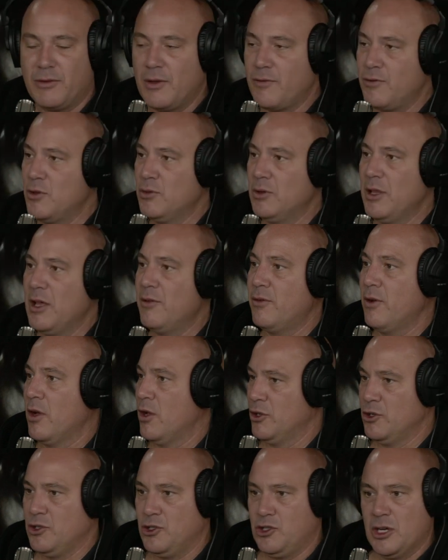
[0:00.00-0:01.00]
If you live
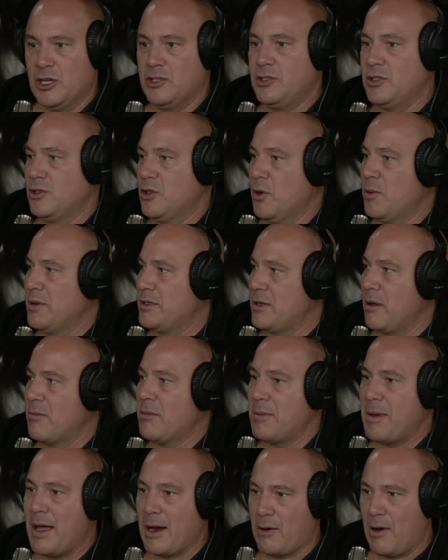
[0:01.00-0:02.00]
just as though he's
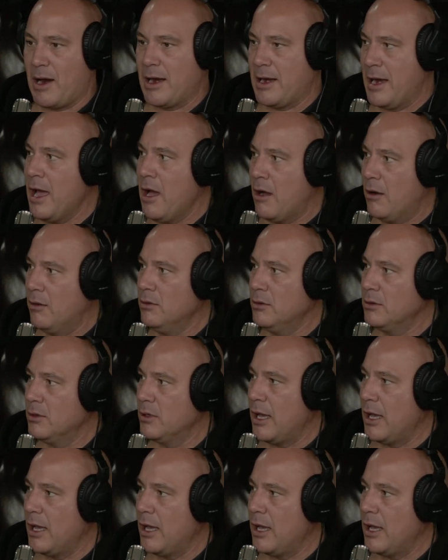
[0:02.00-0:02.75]
coming back right now,